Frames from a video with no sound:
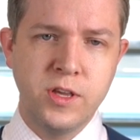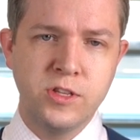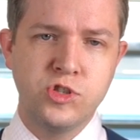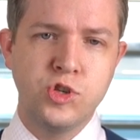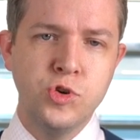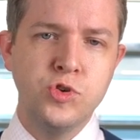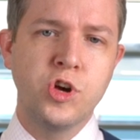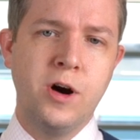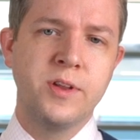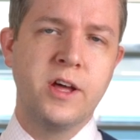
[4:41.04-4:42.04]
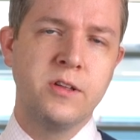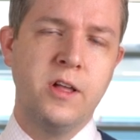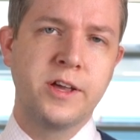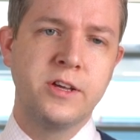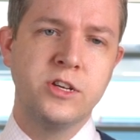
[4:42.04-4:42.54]
there's two common
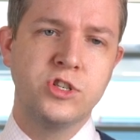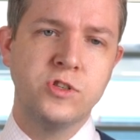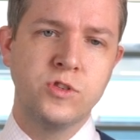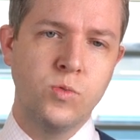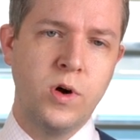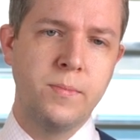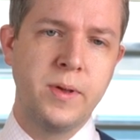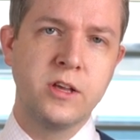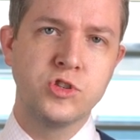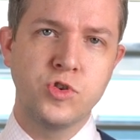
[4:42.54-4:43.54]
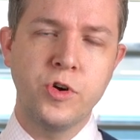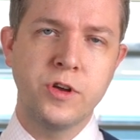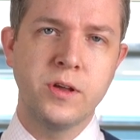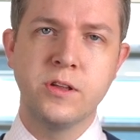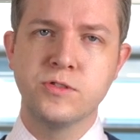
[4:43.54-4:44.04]
underlying conditions, one being
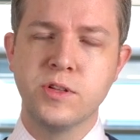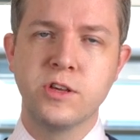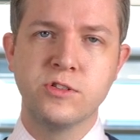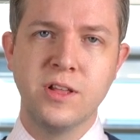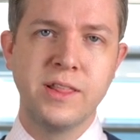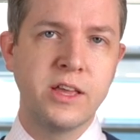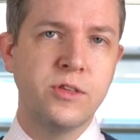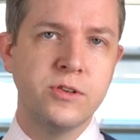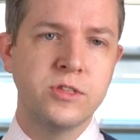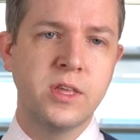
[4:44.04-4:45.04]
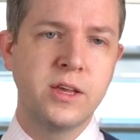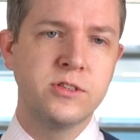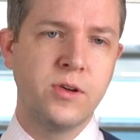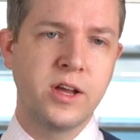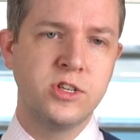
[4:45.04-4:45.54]
stroke, and it's really good to link those
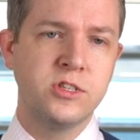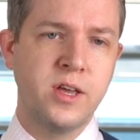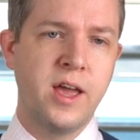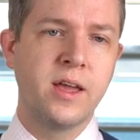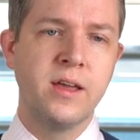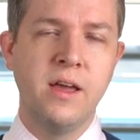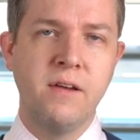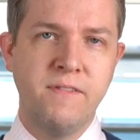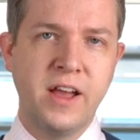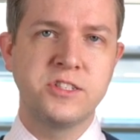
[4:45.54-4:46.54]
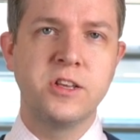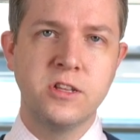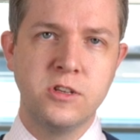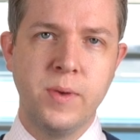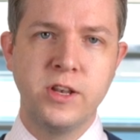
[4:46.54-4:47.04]
things, so actually saying
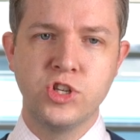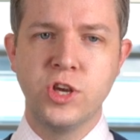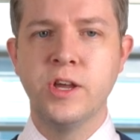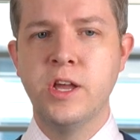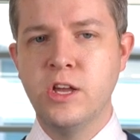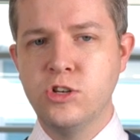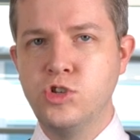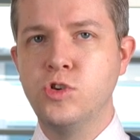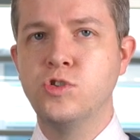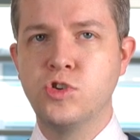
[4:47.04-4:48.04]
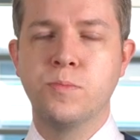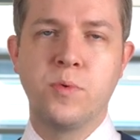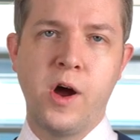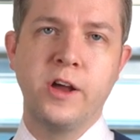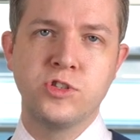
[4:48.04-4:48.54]
vascular dementia due to
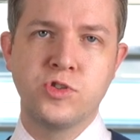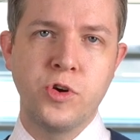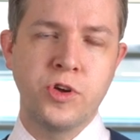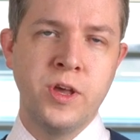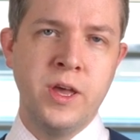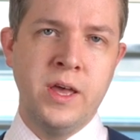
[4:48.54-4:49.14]
prior stroke.